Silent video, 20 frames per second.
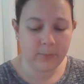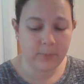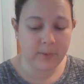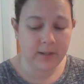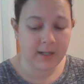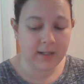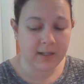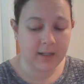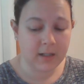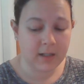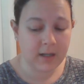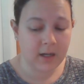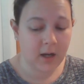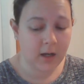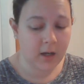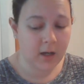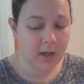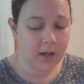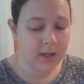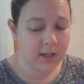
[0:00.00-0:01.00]

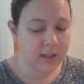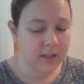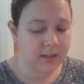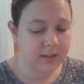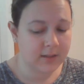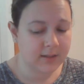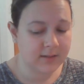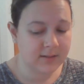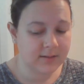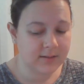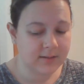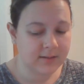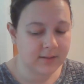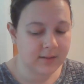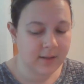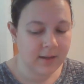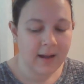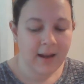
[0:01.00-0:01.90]
because...